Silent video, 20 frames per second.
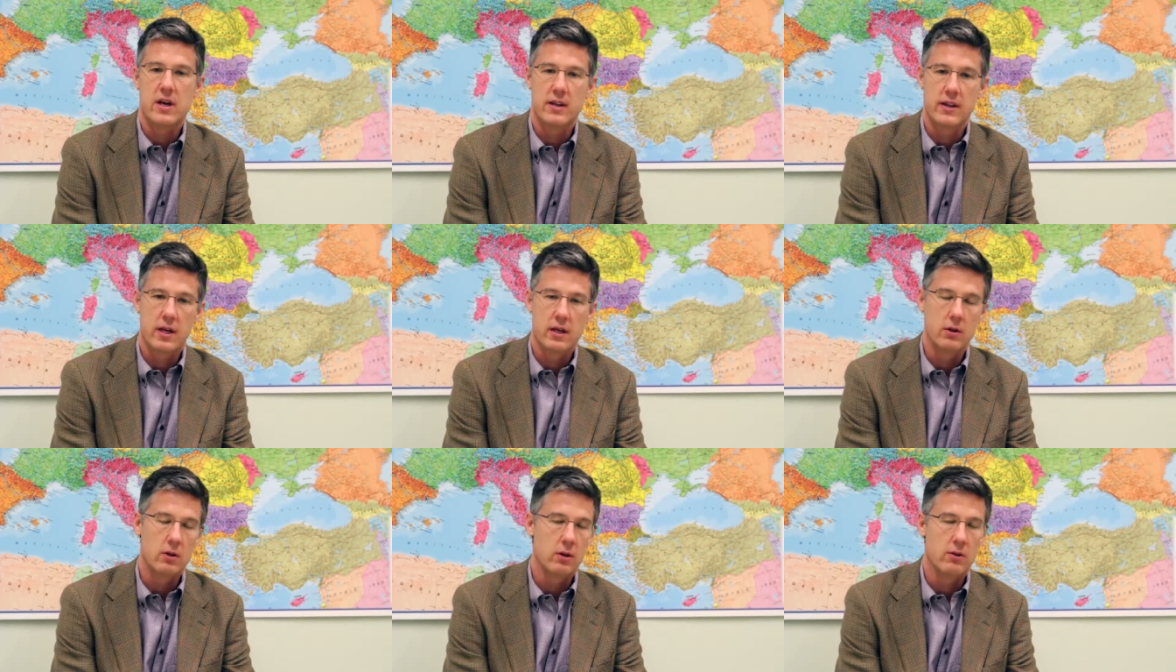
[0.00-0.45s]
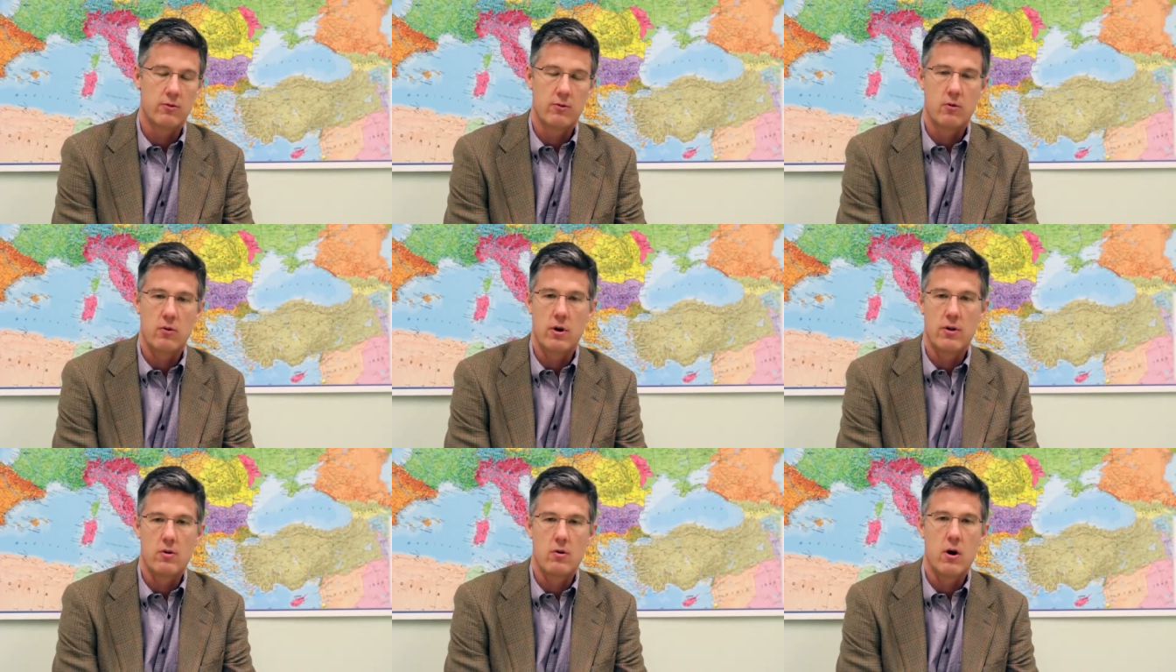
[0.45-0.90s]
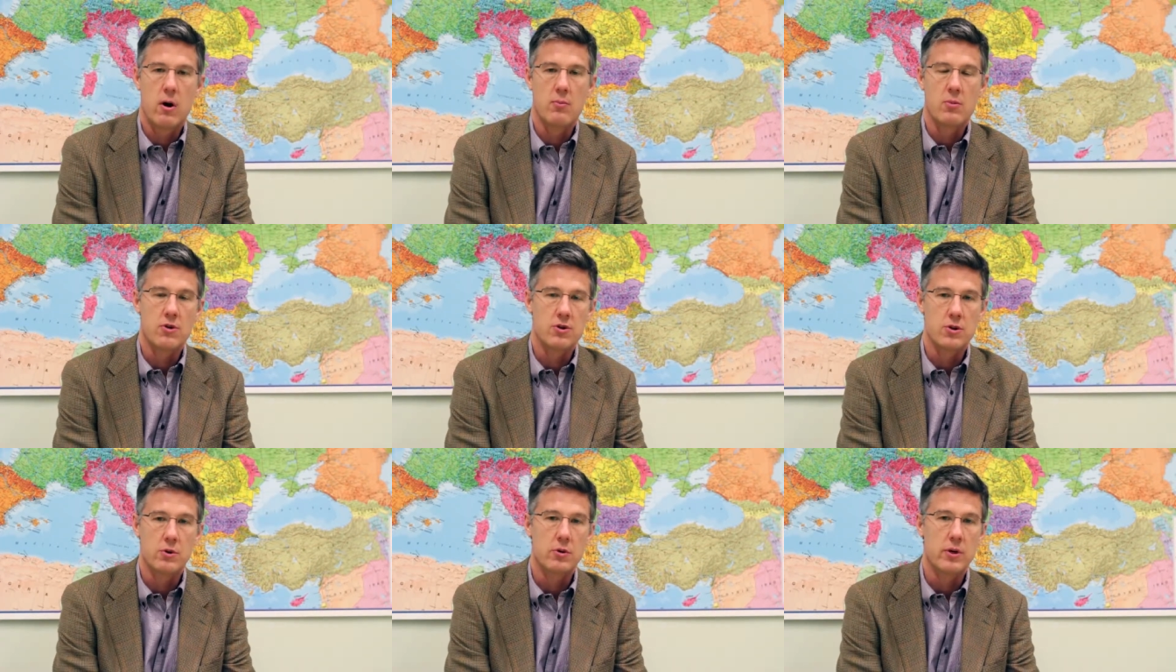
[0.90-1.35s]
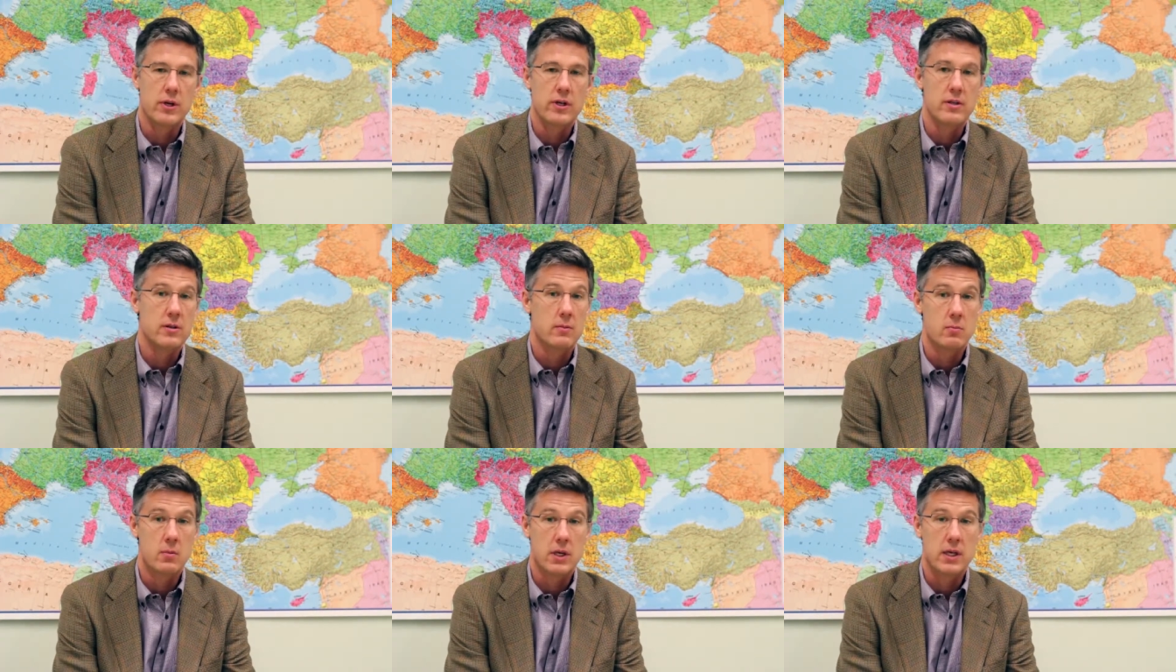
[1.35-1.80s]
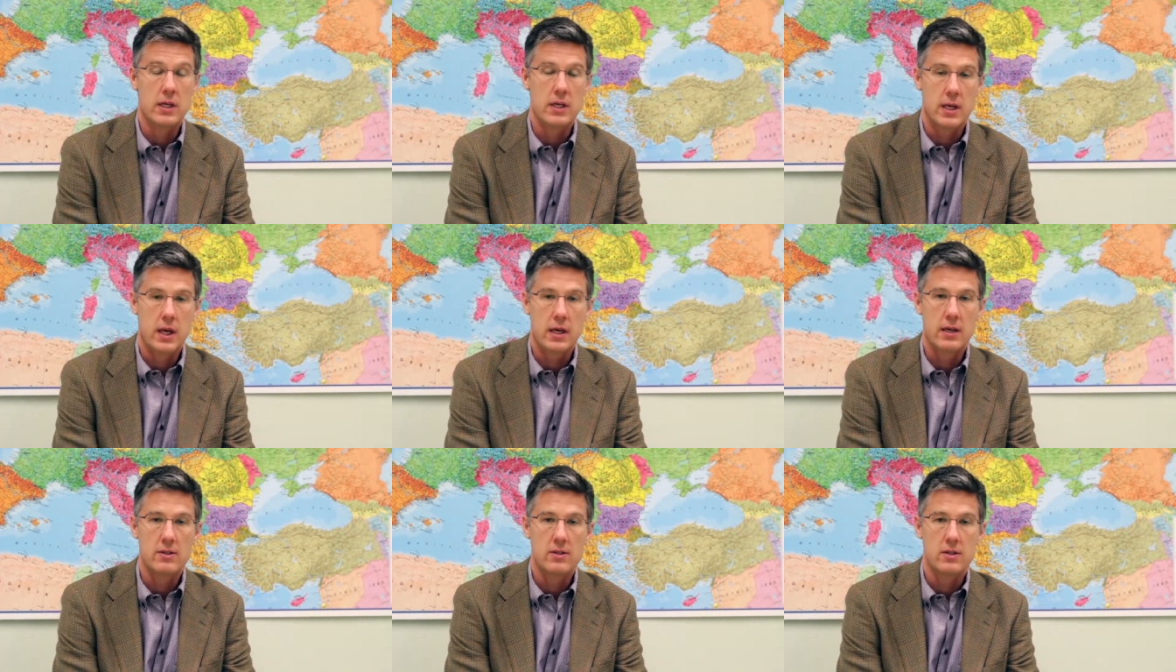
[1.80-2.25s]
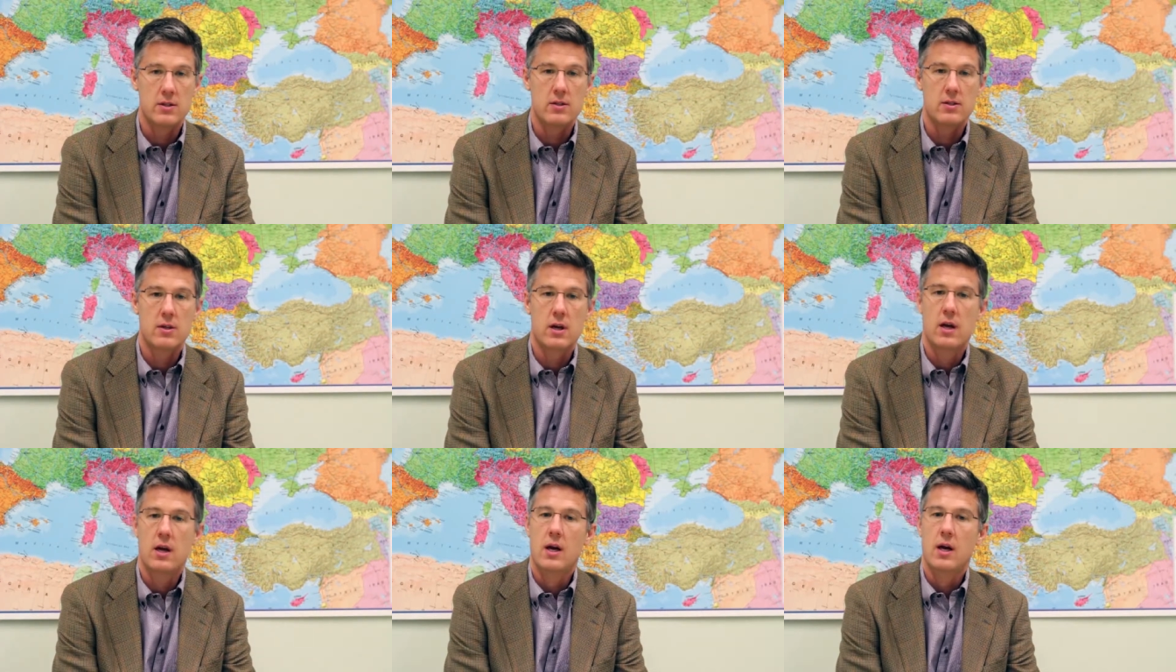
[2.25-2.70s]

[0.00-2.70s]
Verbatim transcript: and they look for other opportunities in many cases.